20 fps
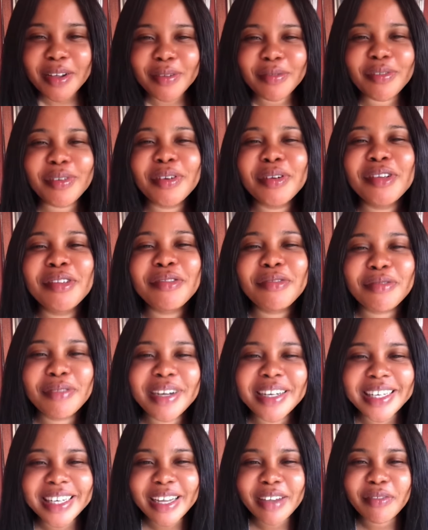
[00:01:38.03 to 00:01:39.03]
very
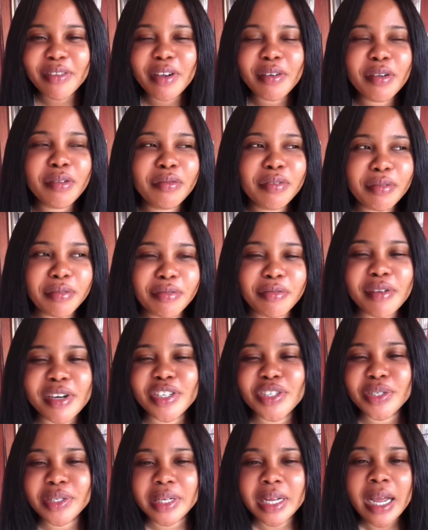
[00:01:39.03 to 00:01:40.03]
friendly and very
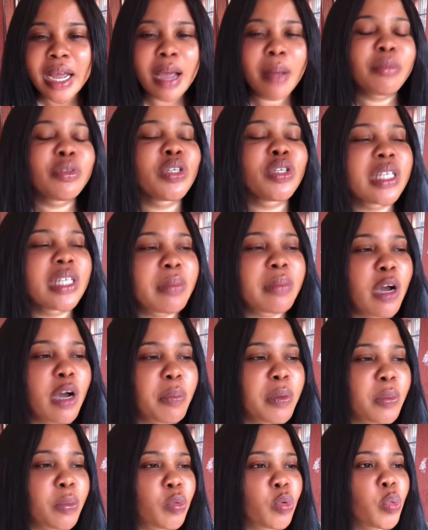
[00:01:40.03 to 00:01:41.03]
refreshing. I'm talking about
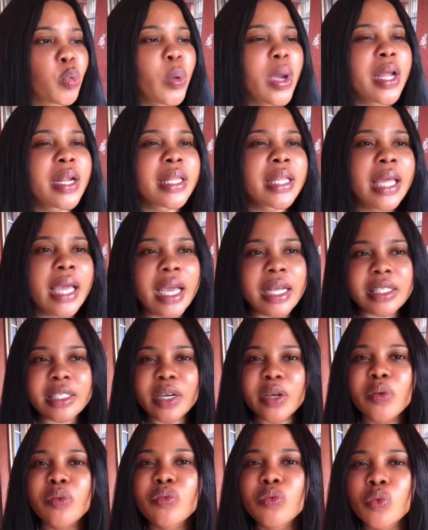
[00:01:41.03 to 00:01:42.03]
people when they enter
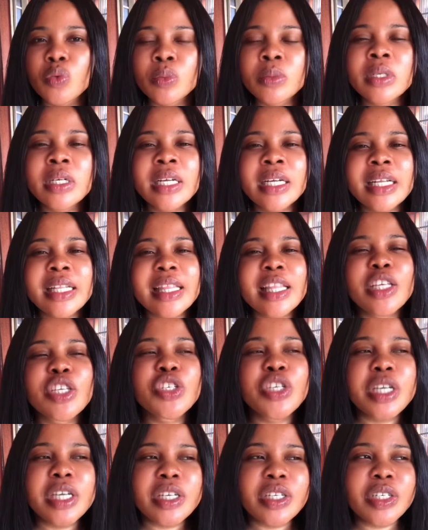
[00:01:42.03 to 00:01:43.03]
a room, they
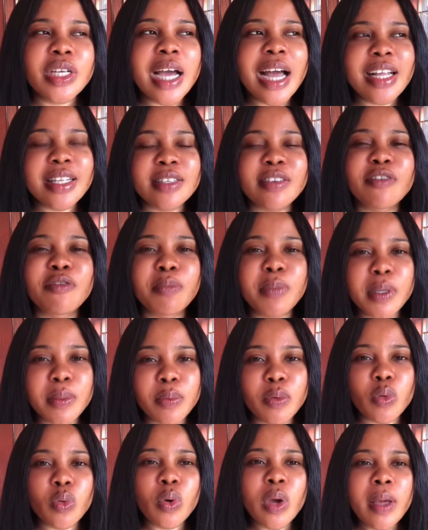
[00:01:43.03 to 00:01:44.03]
change the hearts of
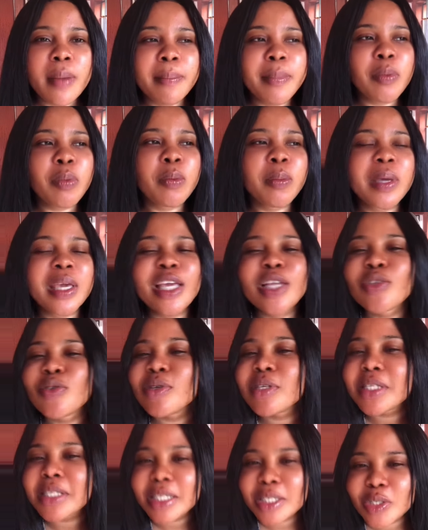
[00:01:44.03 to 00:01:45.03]
people. People begin to
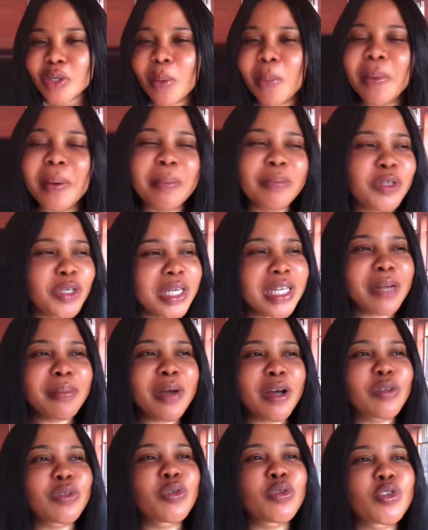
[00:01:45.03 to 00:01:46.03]
sit up. I'm talking
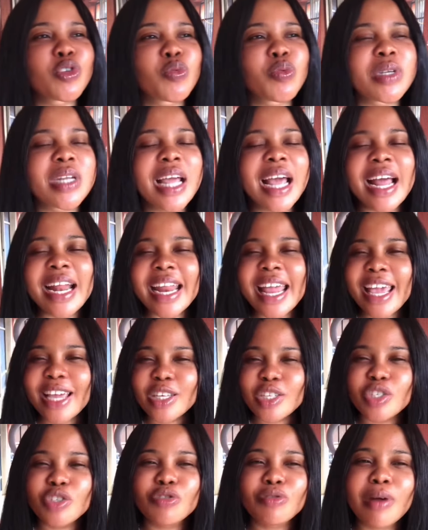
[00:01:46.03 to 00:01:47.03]
about those with an
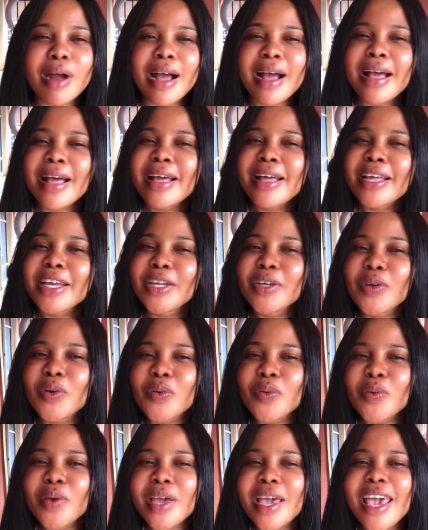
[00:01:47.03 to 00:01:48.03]
extra, you know,
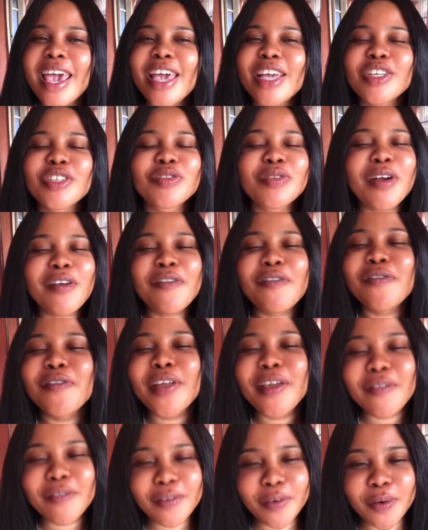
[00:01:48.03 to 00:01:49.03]
extra
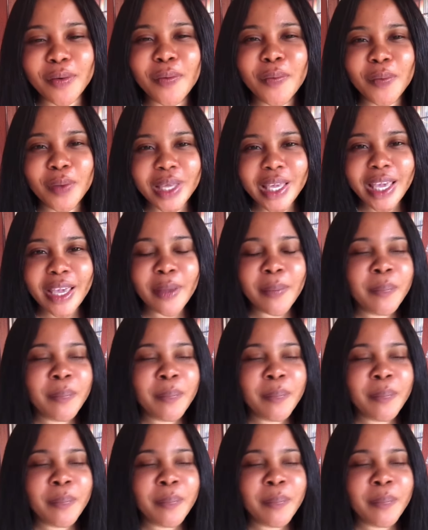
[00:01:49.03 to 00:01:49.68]
flavor, okay?